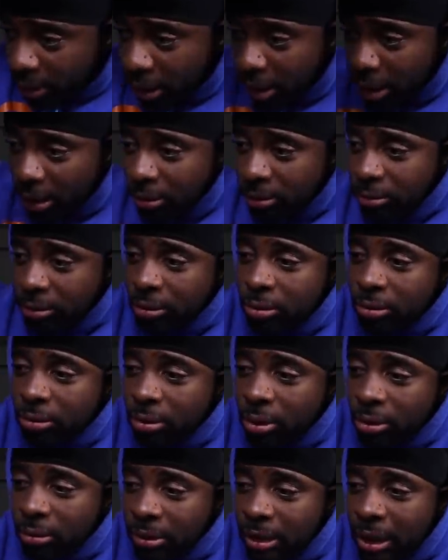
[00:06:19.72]
I don't know who
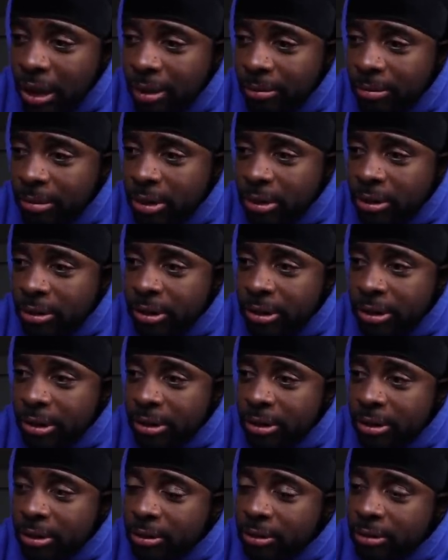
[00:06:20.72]
wrote that, but
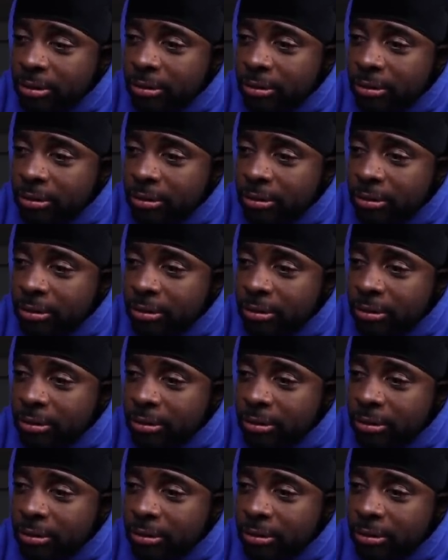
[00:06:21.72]
shit.